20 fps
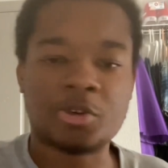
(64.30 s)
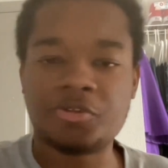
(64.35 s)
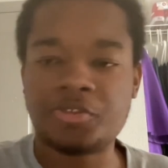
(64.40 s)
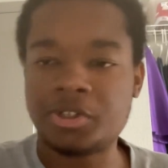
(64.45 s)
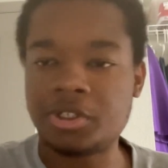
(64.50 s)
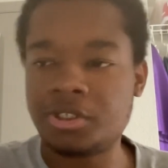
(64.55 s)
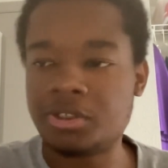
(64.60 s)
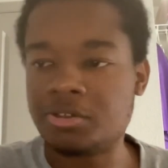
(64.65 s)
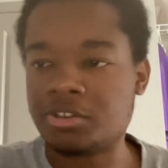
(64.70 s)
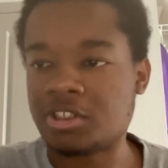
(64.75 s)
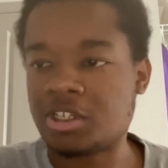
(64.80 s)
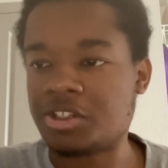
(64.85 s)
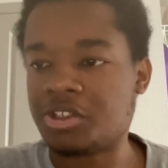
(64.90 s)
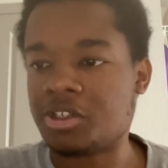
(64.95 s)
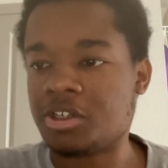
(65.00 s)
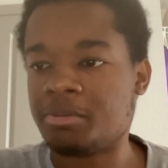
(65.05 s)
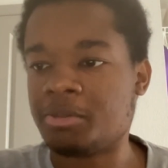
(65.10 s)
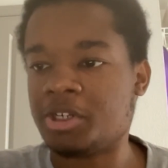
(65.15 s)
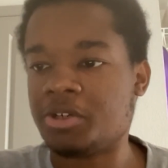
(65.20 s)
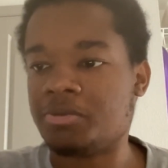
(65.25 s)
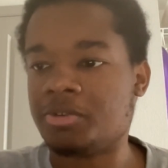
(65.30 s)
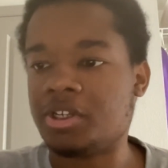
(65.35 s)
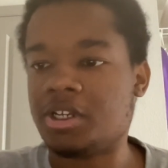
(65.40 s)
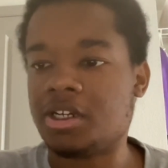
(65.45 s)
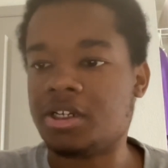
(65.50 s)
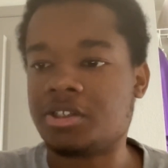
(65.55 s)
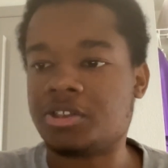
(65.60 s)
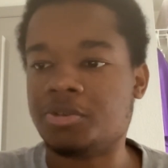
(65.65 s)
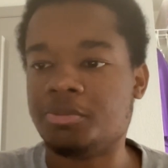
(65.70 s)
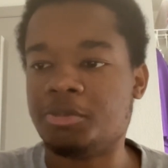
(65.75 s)
videos. I think I might
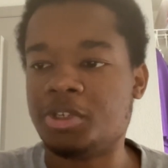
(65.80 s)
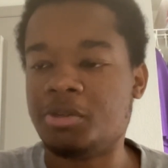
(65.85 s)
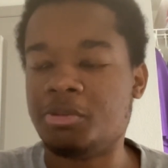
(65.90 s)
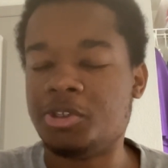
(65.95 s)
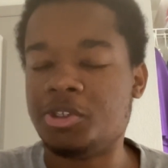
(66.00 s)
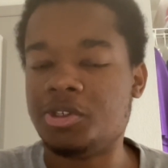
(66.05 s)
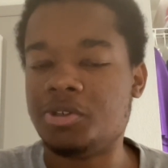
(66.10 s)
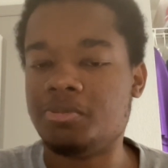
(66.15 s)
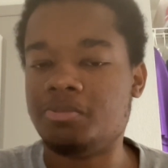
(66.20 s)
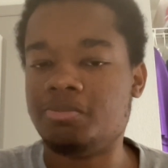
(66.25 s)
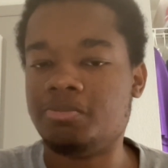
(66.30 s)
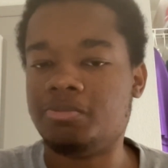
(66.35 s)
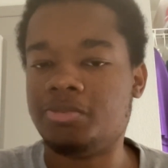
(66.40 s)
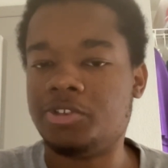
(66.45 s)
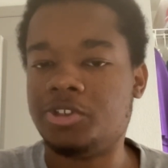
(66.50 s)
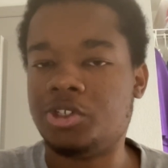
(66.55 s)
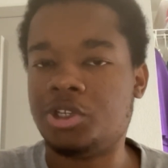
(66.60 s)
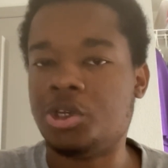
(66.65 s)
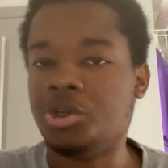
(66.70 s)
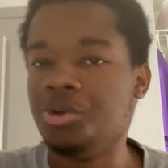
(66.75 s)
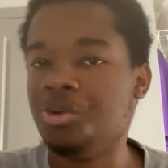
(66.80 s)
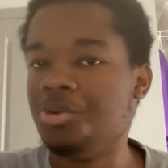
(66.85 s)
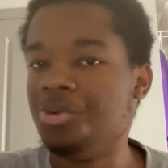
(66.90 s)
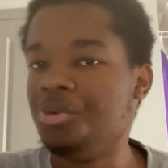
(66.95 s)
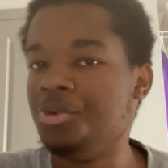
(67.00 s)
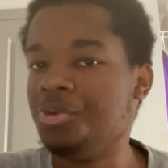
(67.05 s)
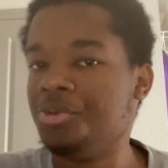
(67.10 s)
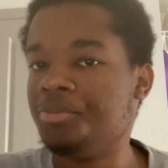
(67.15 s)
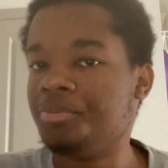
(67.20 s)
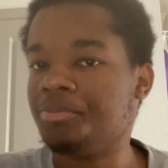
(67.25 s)
react to maybe
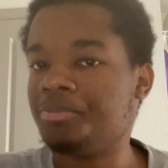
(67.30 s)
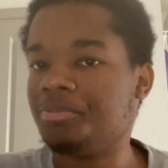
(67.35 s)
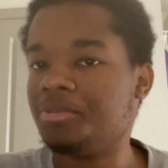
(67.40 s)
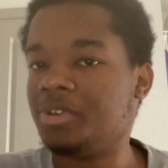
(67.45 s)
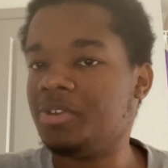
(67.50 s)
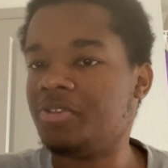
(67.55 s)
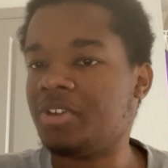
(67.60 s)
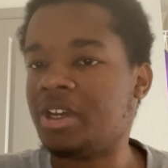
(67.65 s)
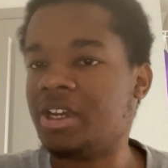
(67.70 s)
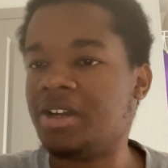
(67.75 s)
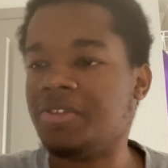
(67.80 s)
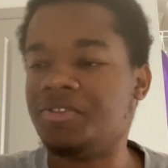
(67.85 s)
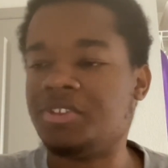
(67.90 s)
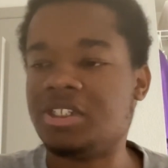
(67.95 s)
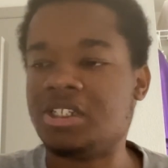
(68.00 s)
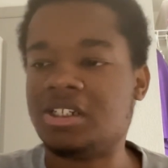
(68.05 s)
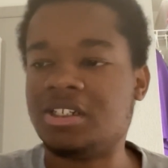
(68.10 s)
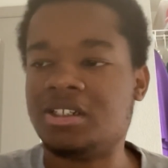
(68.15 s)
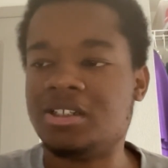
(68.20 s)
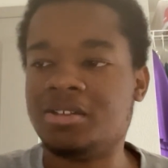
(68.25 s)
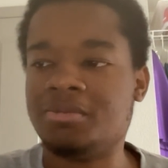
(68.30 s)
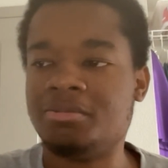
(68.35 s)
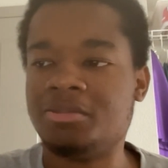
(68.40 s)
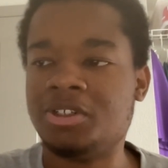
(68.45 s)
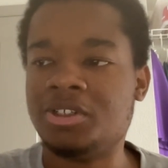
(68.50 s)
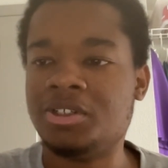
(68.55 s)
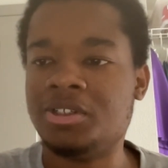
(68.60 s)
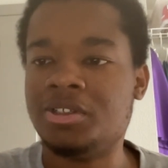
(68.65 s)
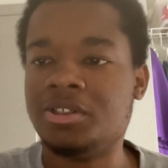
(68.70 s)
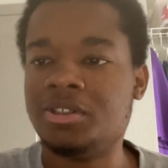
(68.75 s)
2 if I have time,
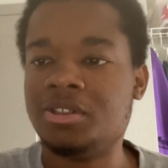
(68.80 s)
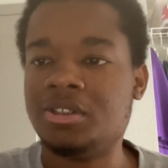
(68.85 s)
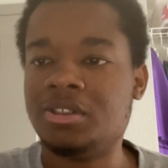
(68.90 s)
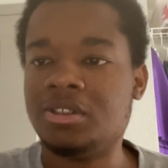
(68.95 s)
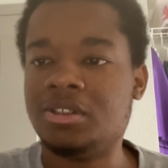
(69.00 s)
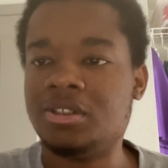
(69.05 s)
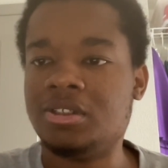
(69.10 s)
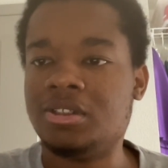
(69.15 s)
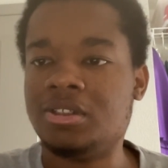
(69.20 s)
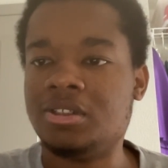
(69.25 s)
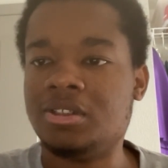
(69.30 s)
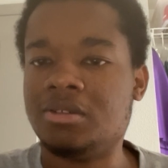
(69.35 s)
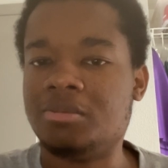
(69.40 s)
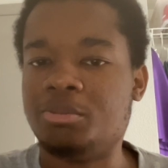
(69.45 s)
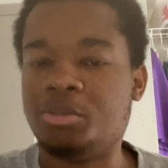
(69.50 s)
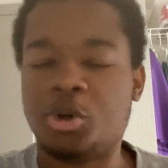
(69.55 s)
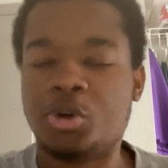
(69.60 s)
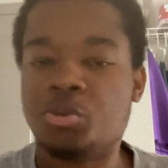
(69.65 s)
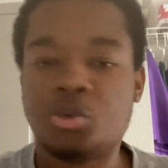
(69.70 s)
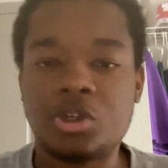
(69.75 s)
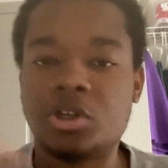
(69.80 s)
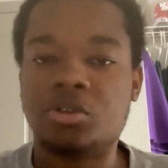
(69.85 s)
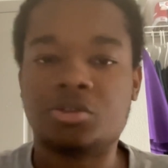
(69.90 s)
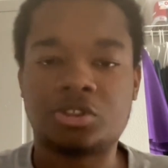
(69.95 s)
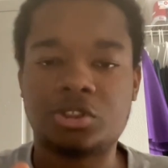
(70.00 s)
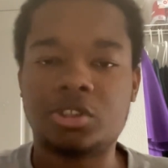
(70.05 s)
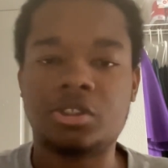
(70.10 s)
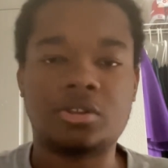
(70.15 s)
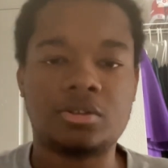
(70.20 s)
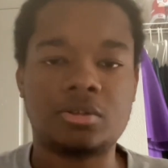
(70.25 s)
but we gonna
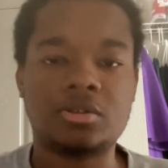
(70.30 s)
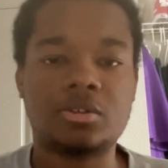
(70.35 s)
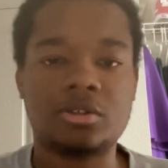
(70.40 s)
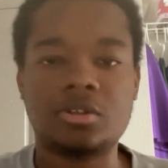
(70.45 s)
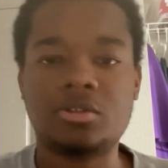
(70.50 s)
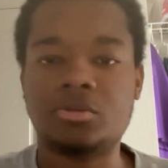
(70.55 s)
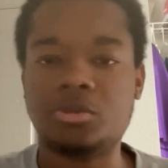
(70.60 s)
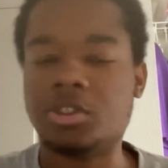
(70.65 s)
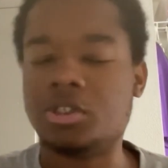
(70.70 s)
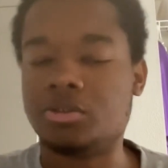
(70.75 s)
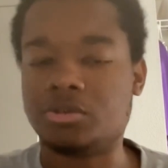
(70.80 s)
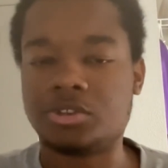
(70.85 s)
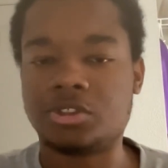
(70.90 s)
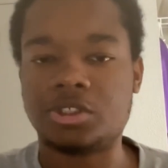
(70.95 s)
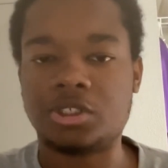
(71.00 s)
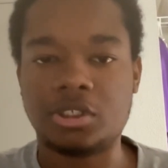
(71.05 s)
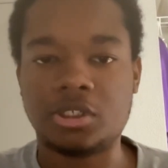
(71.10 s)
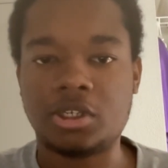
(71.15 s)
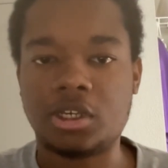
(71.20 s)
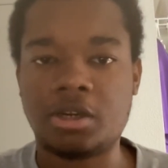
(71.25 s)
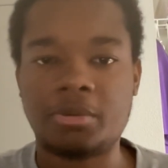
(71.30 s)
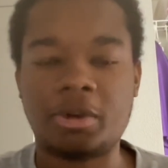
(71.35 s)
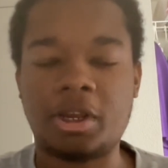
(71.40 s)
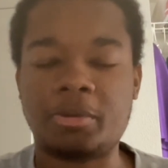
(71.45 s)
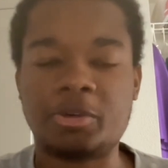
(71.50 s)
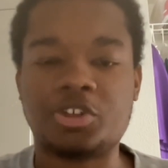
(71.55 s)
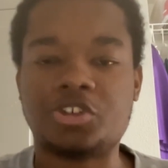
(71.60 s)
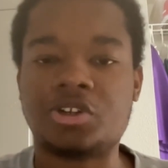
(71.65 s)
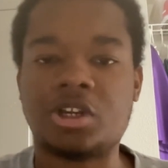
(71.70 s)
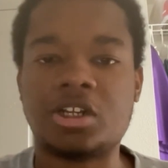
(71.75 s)
see. I'm
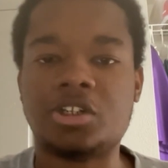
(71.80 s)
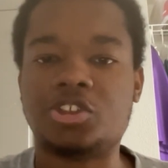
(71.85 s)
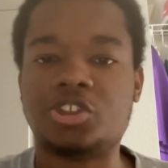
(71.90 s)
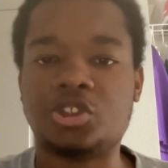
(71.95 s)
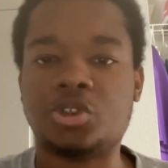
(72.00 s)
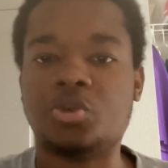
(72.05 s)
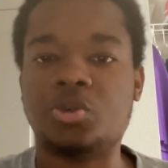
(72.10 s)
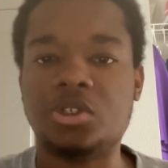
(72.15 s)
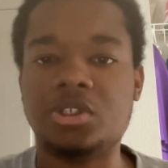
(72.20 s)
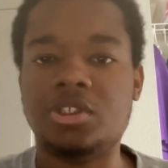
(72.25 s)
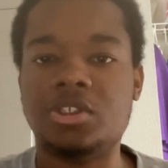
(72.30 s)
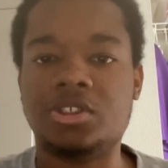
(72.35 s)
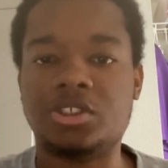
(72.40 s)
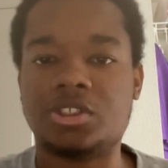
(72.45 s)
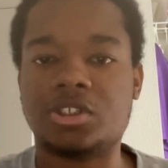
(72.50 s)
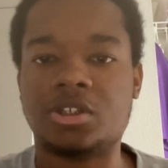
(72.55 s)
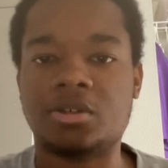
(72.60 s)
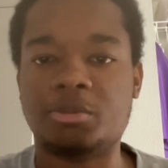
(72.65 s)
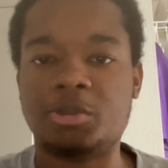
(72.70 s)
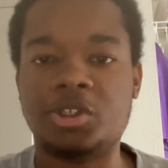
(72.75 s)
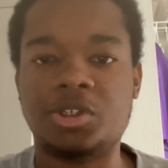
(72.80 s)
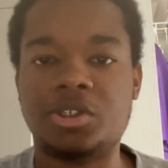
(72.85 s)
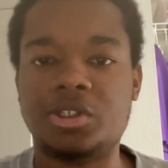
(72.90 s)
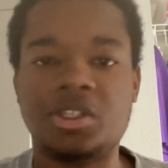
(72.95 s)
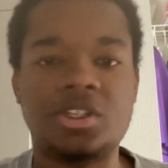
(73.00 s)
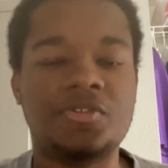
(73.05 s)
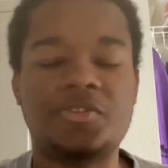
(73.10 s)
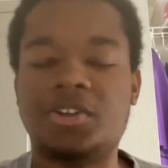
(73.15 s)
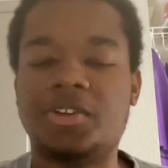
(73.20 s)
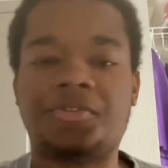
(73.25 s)
gonna try to squeeze some in,
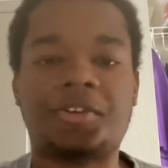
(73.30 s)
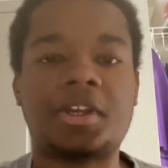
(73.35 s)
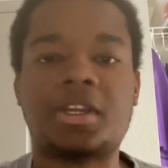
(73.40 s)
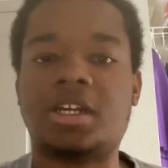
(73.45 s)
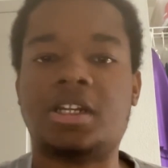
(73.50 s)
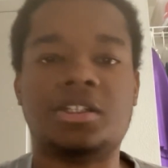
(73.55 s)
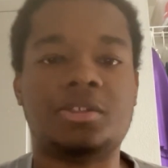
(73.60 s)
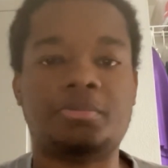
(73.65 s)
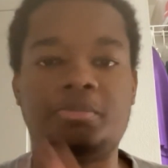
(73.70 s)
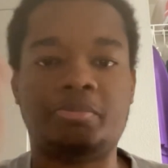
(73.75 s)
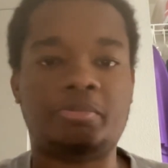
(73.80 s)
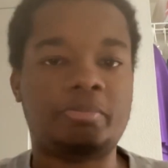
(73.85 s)
even if I gotta